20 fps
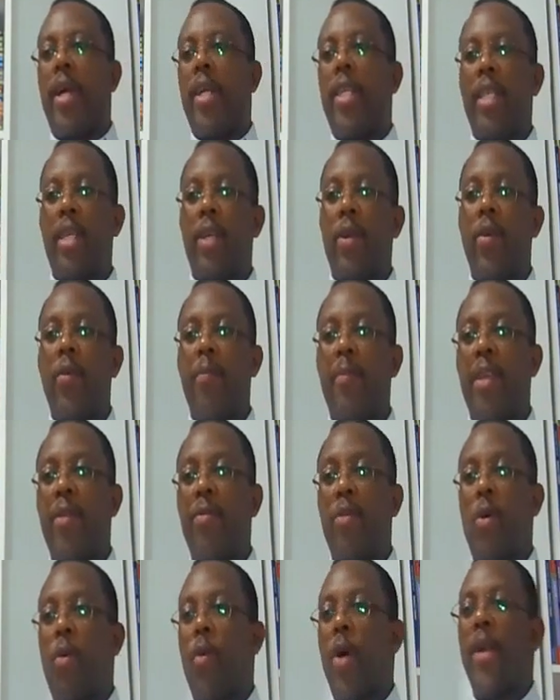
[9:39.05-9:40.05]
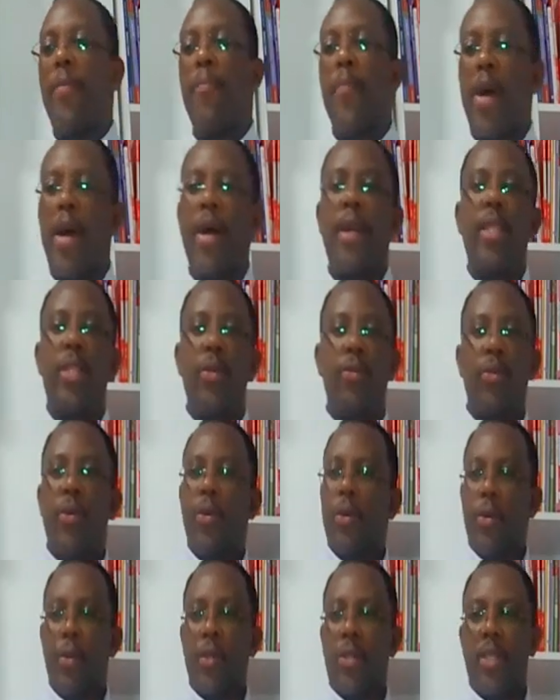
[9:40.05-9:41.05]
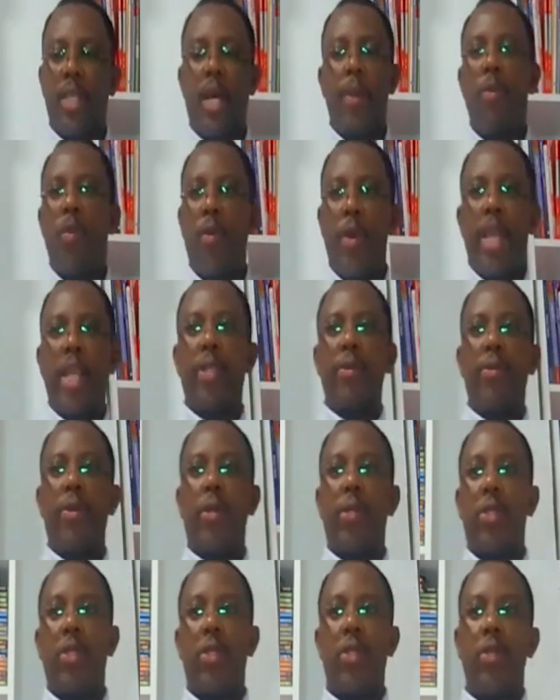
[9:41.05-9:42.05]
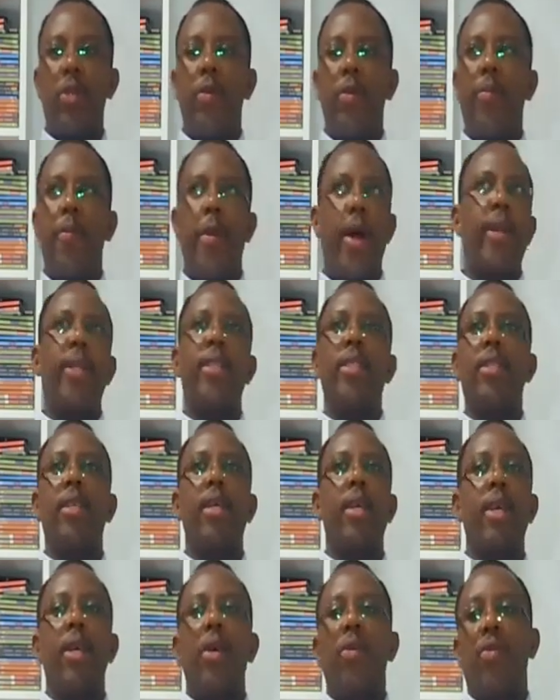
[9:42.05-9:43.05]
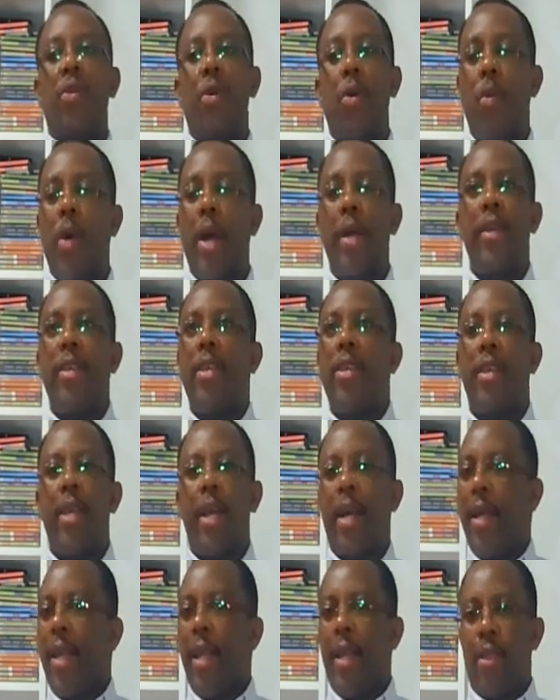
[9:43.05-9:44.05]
It could be for 1 month, for some weeks, for 2 months, for 1 year.